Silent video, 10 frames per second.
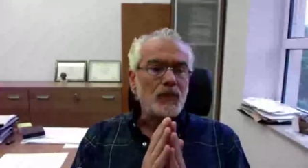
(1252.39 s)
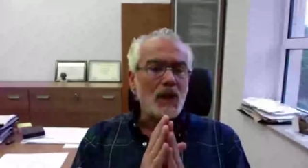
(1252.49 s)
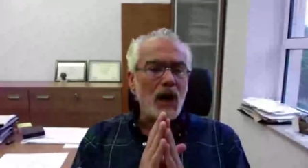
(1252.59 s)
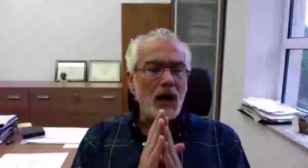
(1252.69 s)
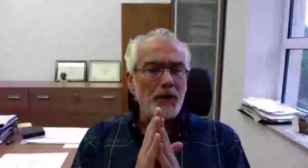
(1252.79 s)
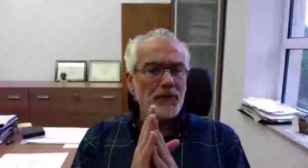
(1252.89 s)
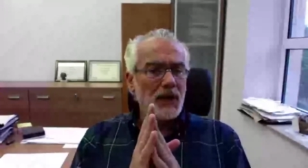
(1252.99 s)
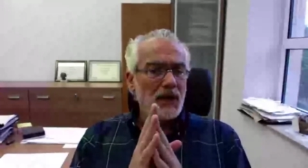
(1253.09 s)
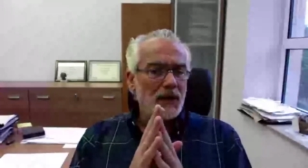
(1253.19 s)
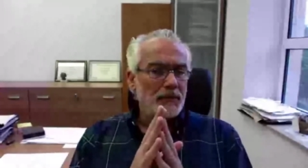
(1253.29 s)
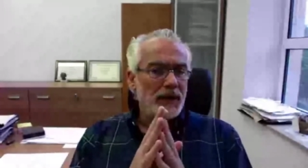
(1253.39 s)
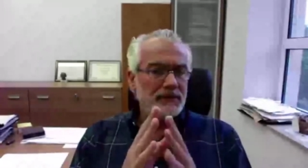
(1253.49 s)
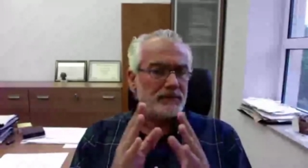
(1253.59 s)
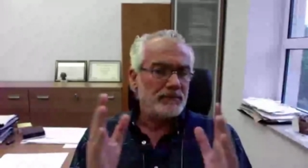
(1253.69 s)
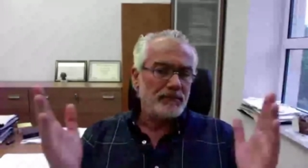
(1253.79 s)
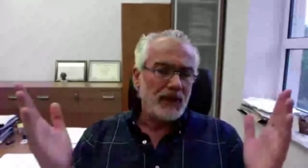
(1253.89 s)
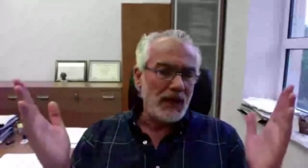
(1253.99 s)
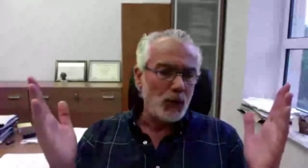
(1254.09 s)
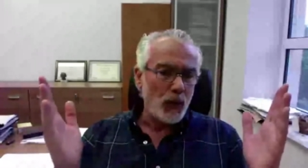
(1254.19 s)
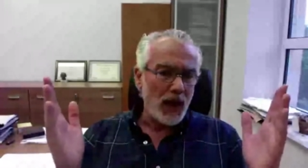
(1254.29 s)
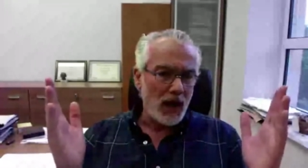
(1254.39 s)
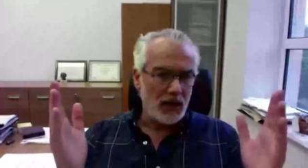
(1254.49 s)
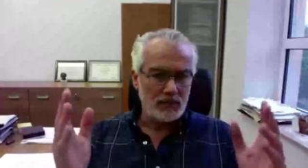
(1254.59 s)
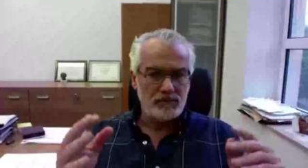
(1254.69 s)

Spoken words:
But here we are.